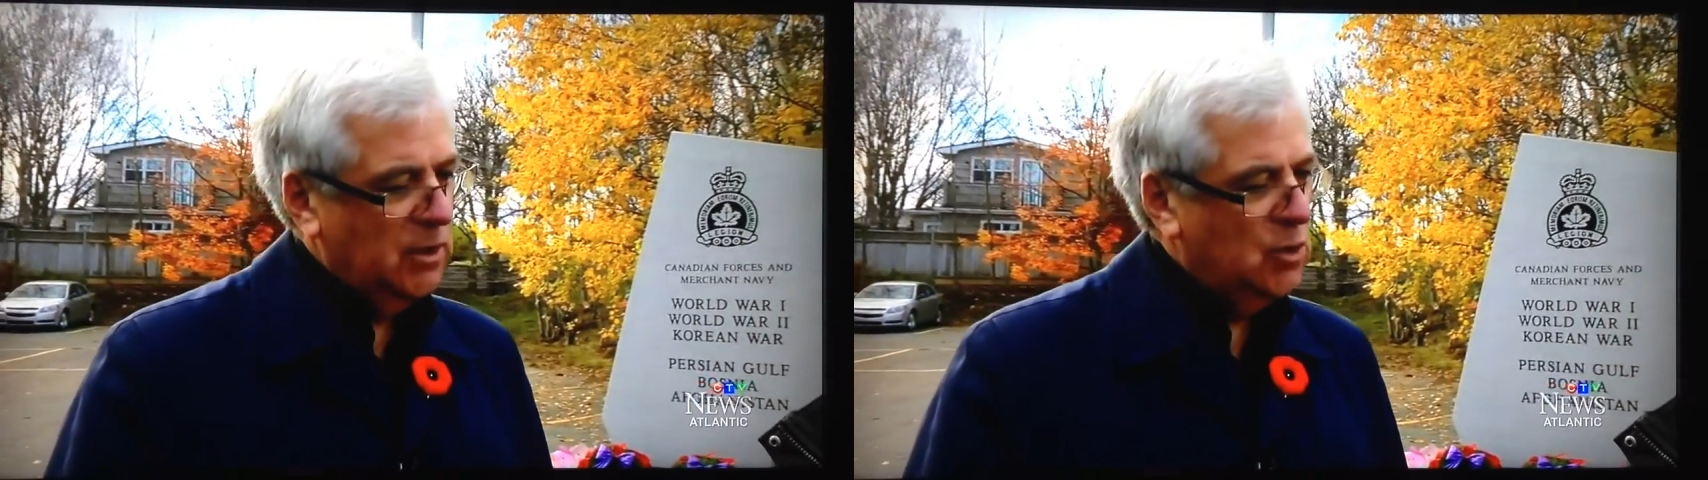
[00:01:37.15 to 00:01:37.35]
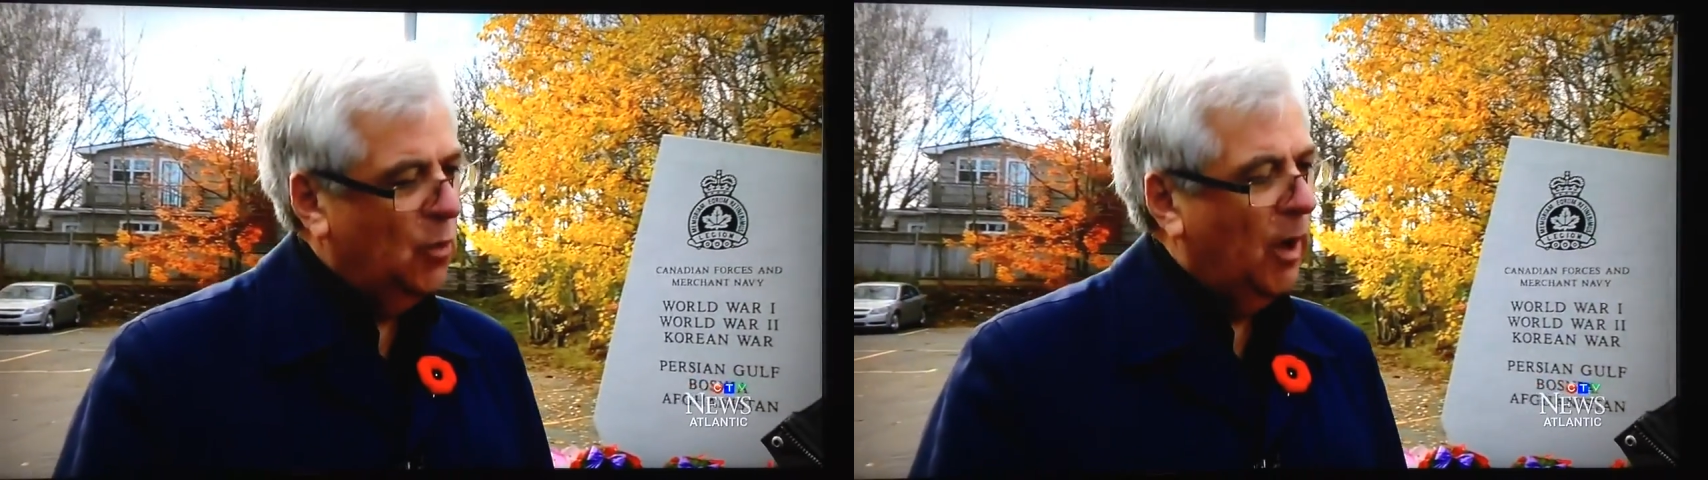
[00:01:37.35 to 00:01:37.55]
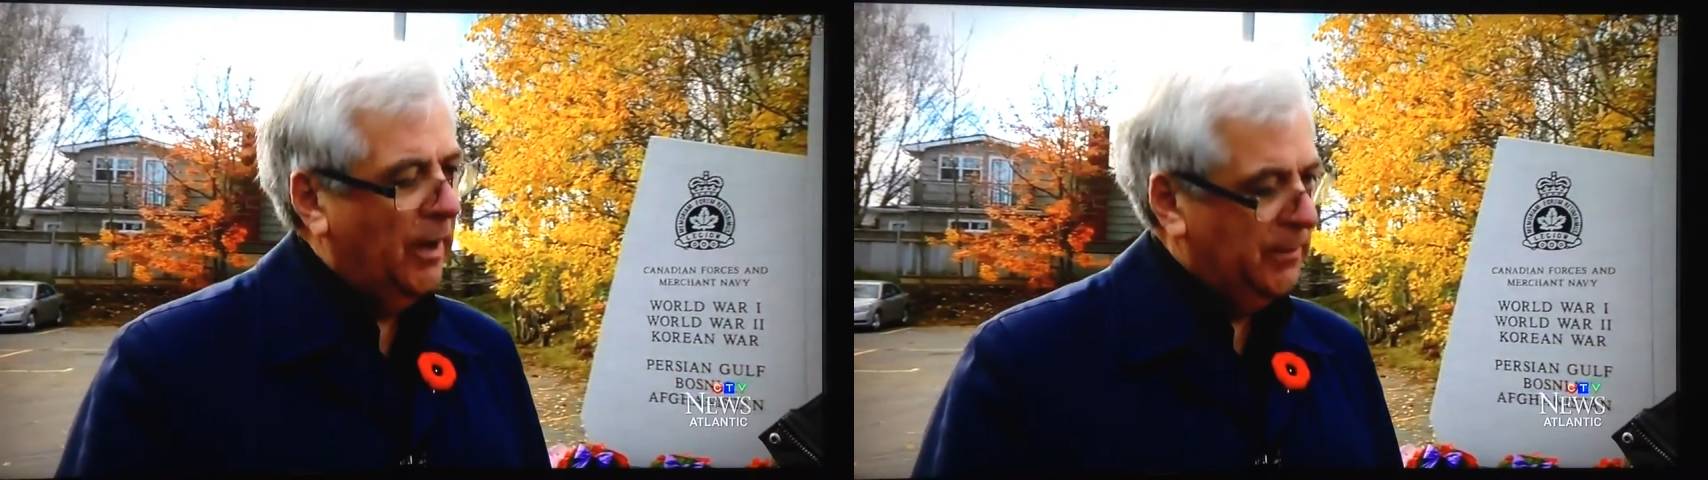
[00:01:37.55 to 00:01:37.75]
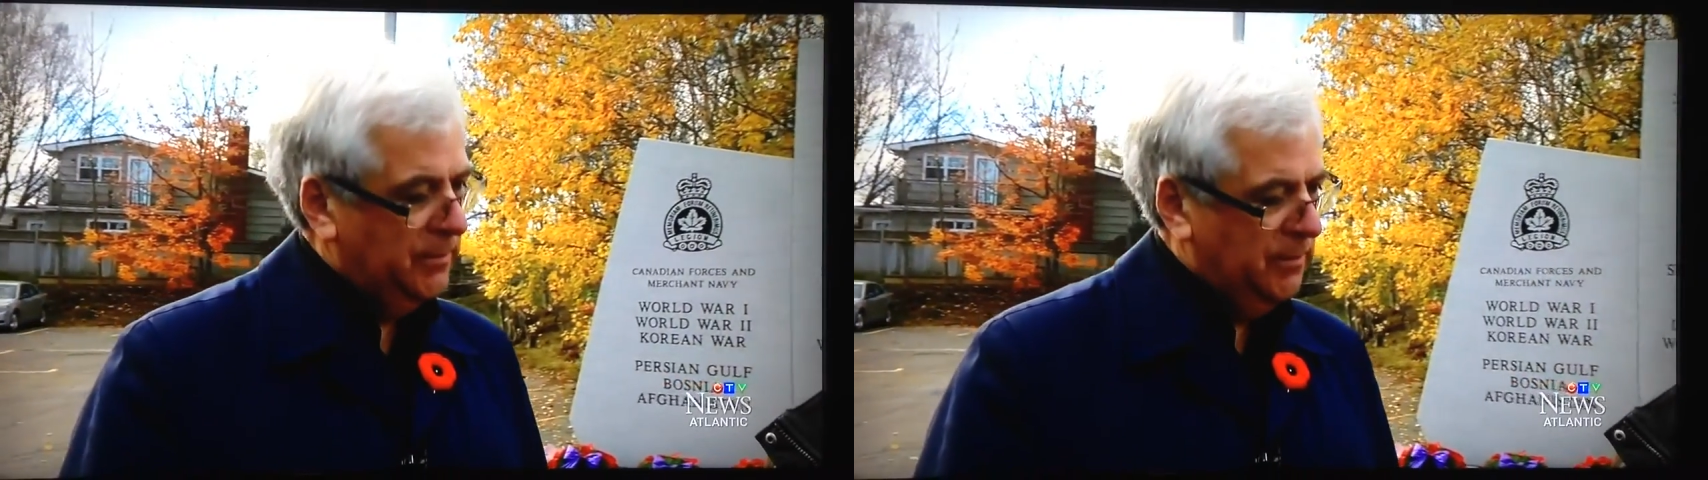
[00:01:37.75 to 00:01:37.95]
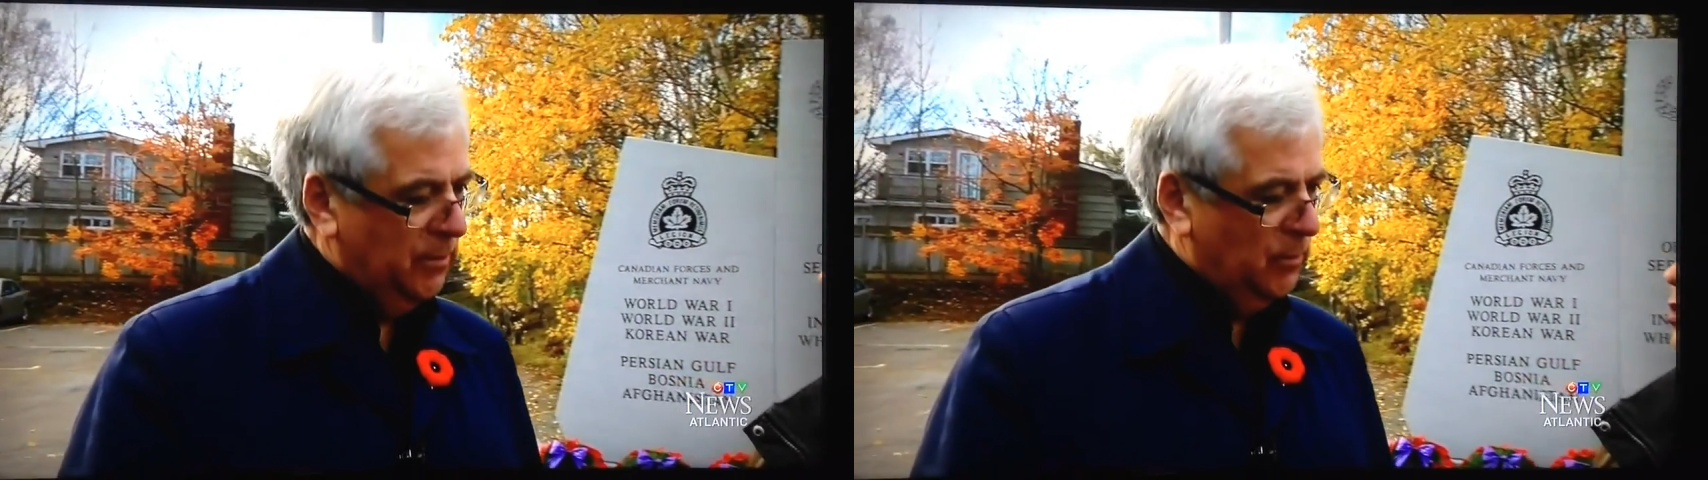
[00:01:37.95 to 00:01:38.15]
you want it
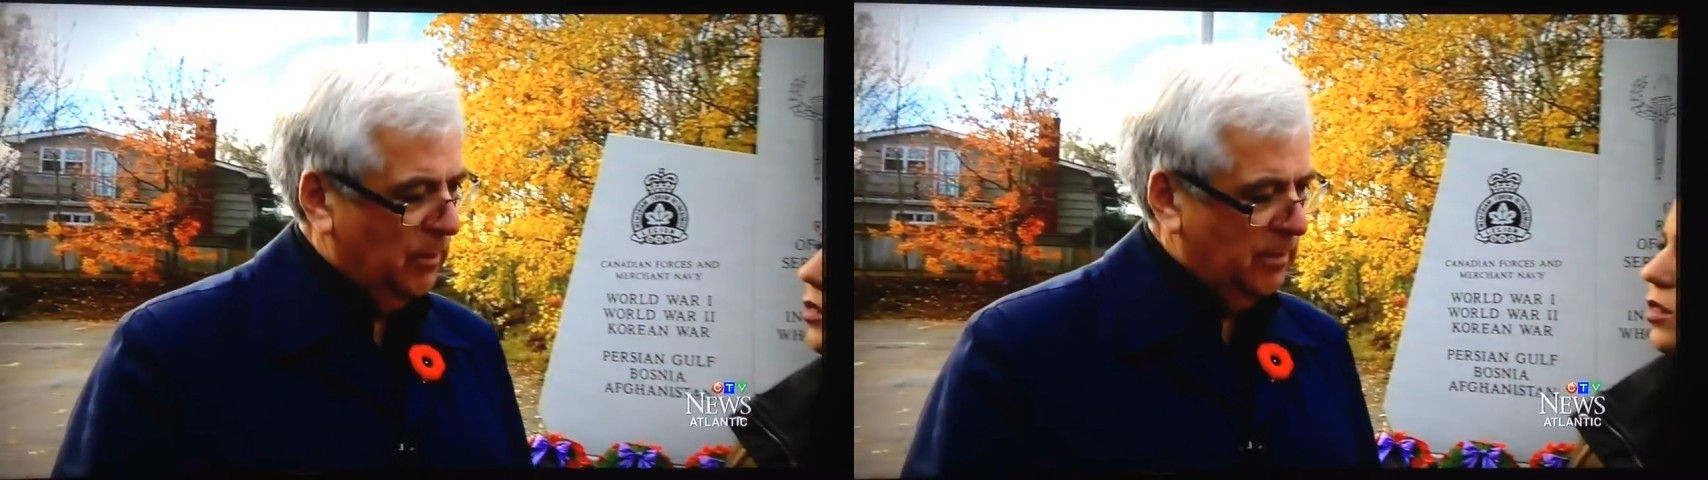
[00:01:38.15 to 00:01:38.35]
to,